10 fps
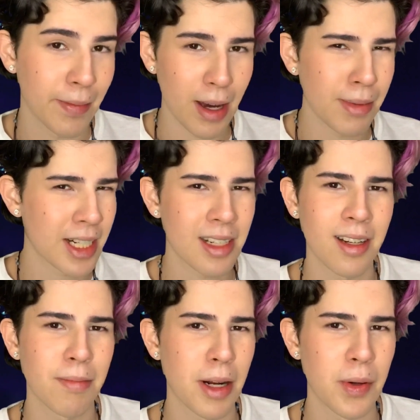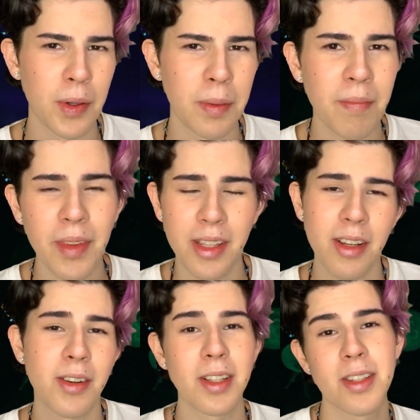I'm actually in my room. It's a
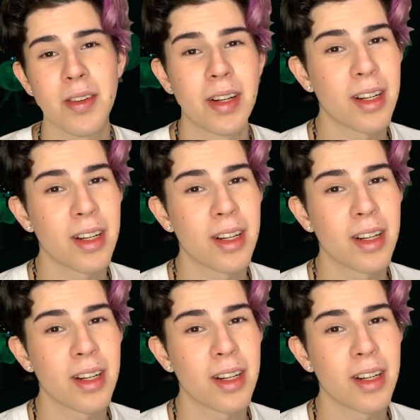green screen.